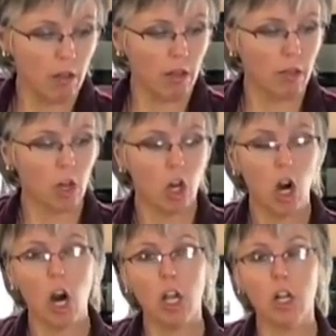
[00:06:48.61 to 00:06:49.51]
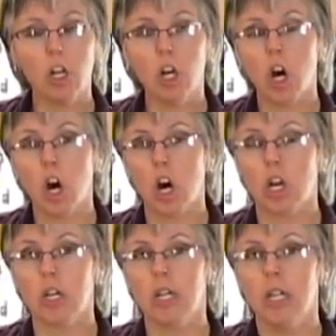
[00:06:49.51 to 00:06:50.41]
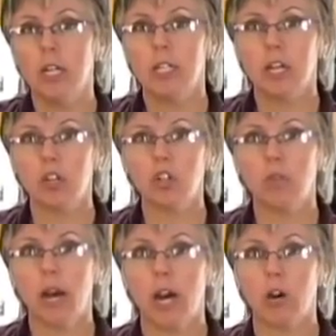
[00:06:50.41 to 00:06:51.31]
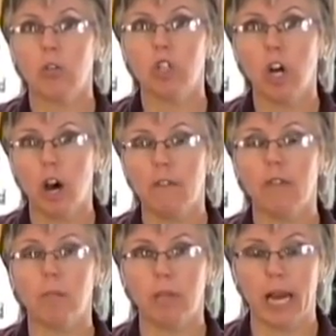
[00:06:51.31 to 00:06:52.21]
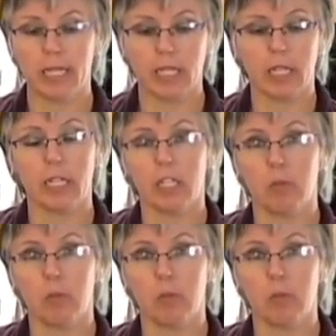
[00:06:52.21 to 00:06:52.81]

the color Kong tells you how tough the plastic is.